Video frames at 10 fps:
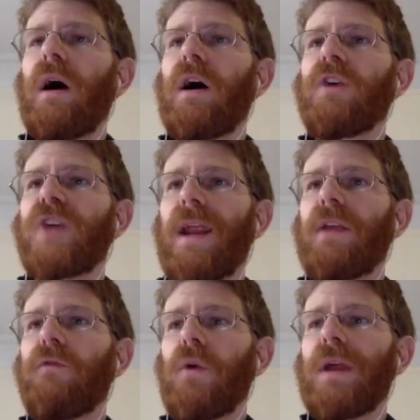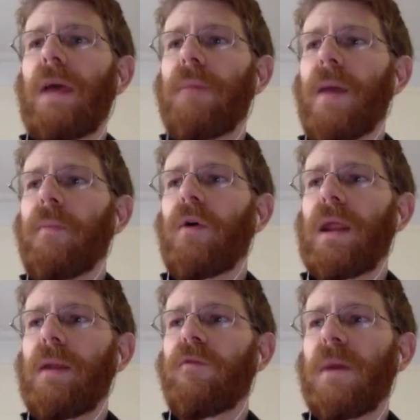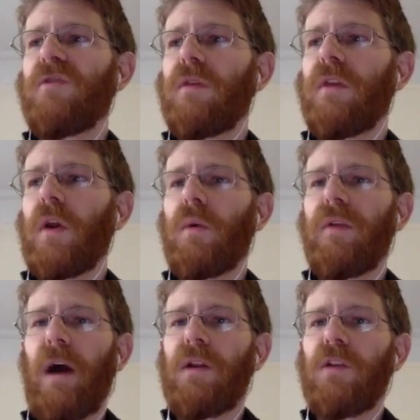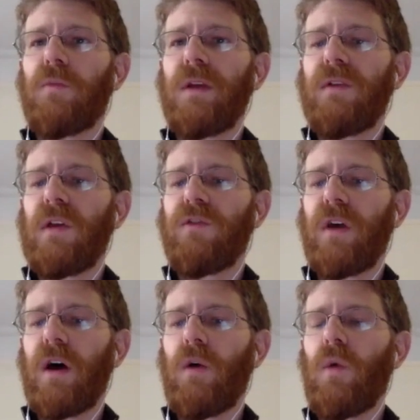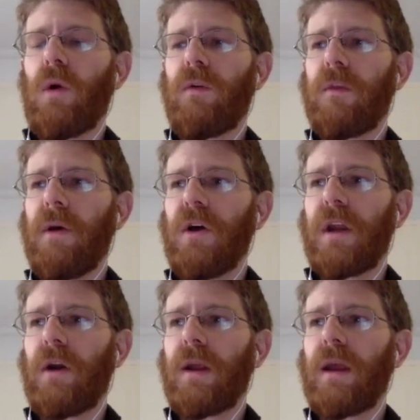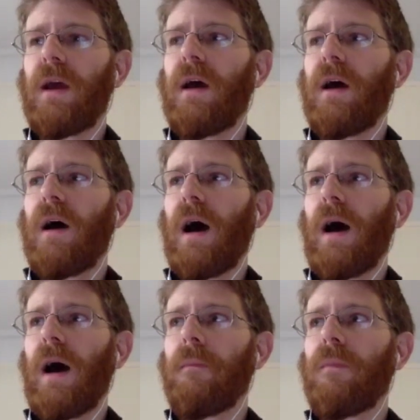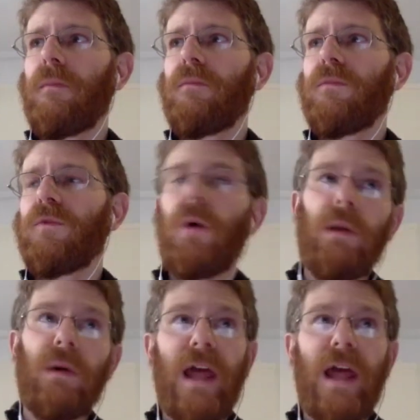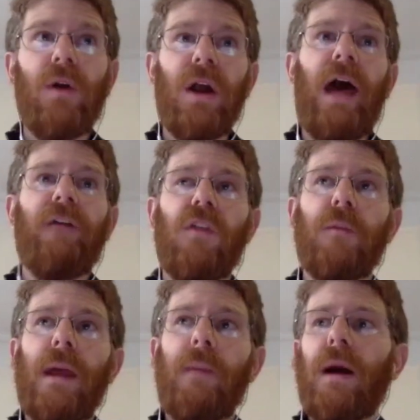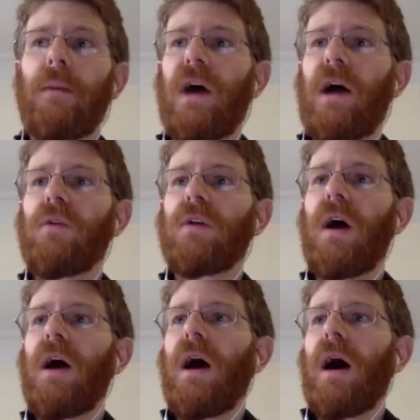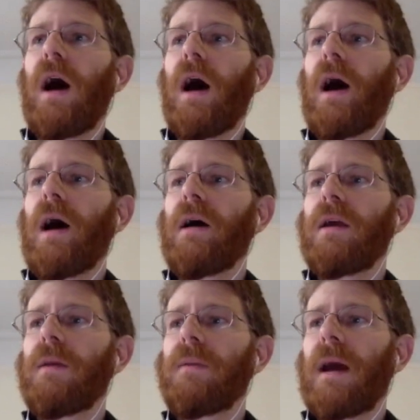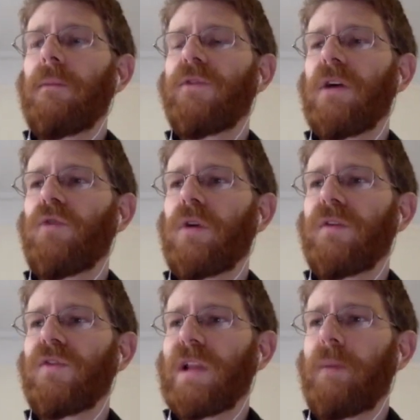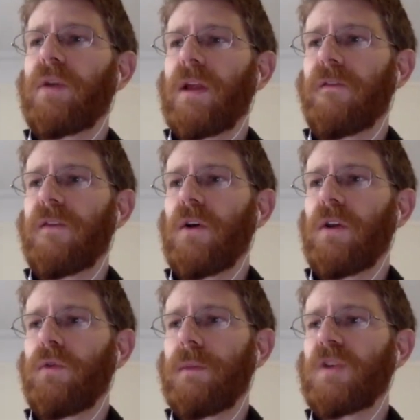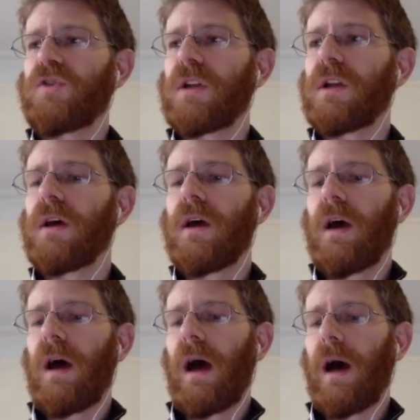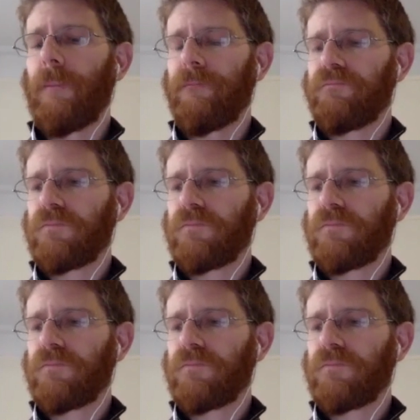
Shannon's 48 paper in information theory without his previous work with the military. So anyway, later on, after the paper comes out, he becomes sort of a celebrity in the field, as we mentioned, and